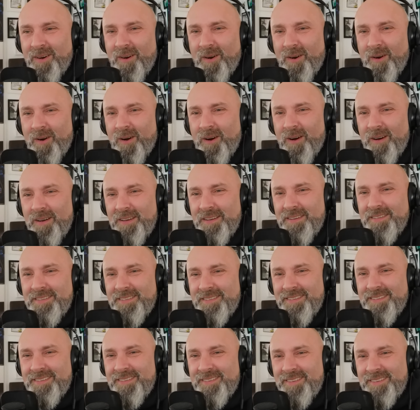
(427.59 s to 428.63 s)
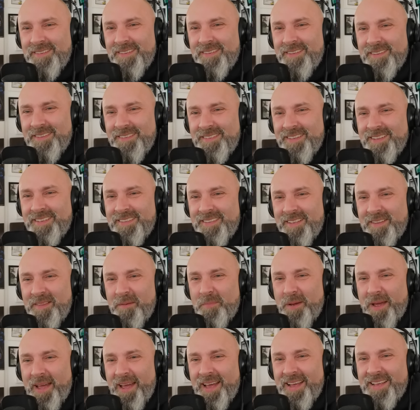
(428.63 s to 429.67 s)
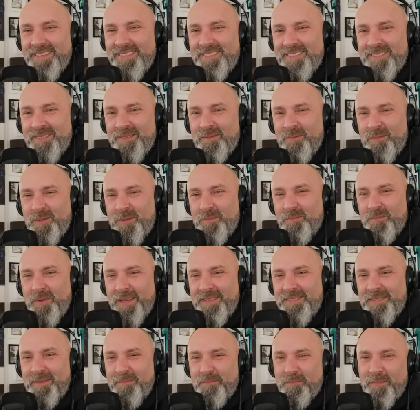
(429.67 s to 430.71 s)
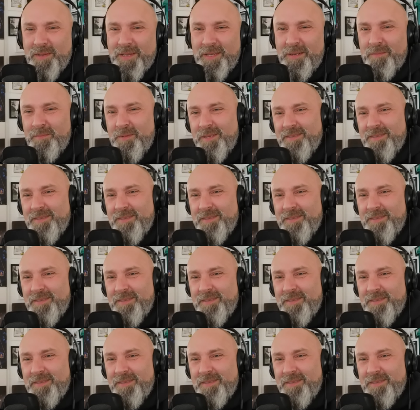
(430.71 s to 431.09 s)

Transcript: Or uh, in, in, the past, what makes it a little yeah,